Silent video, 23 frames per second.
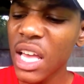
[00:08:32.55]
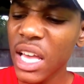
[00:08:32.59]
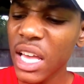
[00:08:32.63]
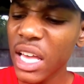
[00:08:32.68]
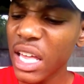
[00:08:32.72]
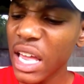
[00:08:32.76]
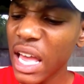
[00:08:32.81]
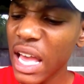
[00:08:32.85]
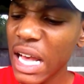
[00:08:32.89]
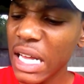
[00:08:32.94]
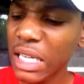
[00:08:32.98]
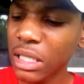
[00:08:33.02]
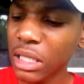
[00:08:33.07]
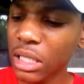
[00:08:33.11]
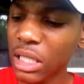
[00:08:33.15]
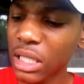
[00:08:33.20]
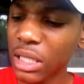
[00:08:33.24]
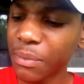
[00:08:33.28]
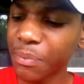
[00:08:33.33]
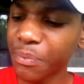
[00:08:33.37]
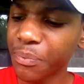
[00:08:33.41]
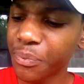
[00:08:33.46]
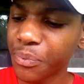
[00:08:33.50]
It has
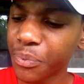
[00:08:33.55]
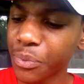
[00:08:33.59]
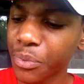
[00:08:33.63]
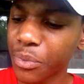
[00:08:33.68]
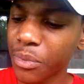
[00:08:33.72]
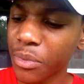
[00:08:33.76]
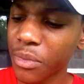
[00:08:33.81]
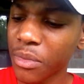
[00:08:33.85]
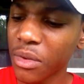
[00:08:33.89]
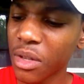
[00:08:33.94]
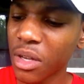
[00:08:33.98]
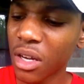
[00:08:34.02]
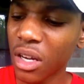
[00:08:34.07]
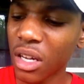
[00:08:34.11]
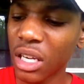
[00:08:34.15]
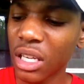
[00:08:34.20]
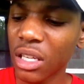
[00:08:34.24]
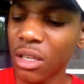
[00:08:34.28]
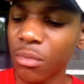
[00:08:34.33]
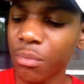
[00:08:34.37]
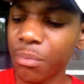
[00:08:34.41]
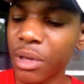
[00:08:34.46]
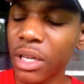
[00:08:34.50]
a
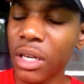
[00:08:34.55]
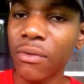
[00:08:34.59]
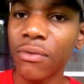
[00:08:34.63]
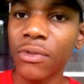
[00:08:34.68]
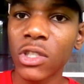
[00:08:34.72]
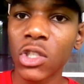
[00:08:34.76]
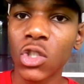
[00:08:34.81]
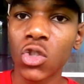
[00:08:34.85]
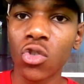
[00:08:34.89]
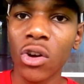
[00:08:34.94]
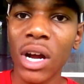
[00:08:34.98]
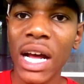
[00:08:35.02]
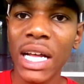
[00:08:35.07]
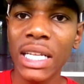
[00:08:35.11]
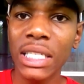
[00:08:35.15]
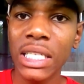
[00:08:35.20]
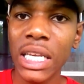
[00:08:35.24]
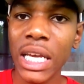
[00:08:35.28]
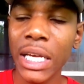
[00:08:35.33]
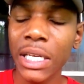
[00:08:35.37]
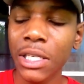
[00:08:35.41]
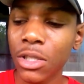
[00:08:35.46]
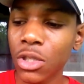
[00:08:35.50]
little bit of a dry
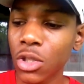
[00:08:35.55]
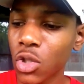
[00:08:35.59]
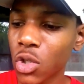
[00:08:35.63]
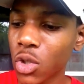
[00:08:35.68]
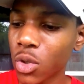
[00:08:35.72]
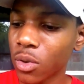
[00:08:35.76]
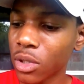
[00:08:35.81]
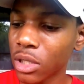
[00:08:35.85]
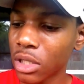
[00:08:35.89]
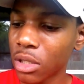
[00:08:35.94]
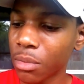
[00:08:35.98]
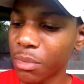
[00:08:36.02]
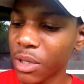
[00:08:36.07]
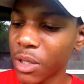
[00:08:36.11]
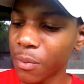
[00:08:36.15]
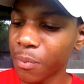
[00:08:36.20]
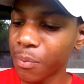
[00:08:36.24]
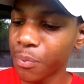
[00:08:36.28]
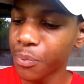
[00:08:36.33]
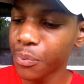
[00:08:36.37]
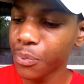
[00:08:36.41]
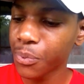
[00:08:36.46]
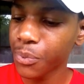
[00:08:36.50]
taste to it to me,
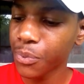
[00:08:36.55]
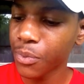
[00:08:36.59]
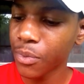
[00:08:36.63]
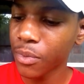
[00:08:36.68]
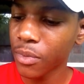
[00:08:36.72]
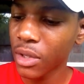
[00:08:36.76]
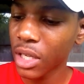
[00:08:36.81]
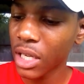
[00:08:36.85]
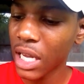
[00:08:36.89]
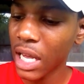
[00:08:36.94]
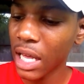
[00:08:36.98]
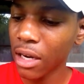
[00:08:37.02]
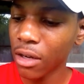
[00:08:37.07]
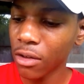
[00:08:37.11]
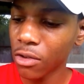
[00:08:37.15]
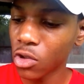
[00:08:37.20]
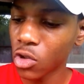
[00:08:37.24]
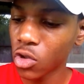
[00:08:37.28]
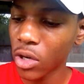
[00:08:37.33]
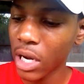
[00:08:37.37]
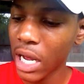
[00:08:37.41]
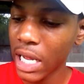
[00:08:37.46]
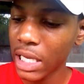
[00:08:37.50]
kind
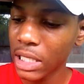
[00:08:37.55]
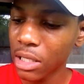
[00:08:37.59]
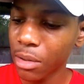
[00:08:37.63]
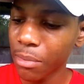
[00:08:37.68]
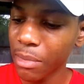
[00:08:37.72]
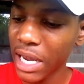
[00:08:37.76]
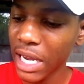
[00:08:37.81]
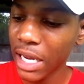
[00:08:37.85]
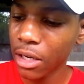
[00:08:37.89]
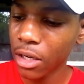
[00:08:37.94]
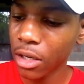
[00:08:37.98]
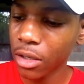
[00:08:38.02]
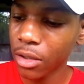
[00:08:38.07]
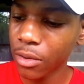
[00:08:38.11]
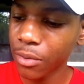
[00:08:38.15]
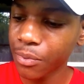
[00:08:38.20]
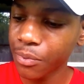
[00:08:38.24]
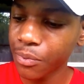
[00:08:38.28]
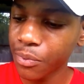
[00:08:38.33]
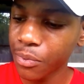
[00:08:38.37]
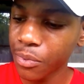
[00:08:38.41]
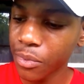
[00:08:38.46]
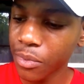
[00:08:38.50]
of dry tobacco
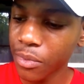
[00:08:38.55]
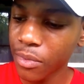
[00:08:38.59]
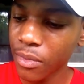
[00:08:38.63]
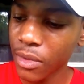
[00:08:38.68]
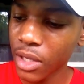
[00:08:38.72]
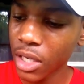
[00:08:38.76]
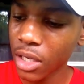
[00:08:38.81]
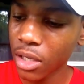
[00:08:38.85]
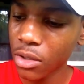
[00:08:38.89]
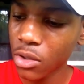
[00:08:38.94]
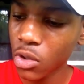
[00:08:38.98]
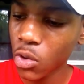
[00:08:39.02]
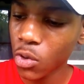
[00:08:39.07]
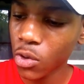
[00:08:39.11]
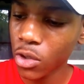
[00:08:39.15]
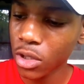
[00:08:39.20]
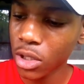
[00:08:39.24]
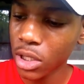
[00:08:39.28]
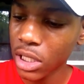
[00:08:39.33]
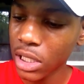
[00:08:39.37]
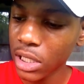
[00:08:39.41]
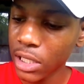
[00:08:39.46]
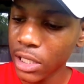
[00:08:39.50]

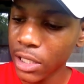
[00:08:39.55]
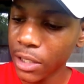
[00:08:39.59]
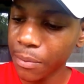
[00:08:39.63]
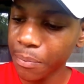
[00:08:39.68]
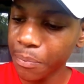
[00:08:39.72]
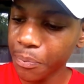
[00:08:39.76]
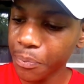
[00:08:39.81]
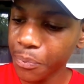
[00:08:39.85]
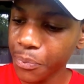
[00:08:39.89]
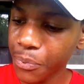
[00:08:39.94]
towards the end.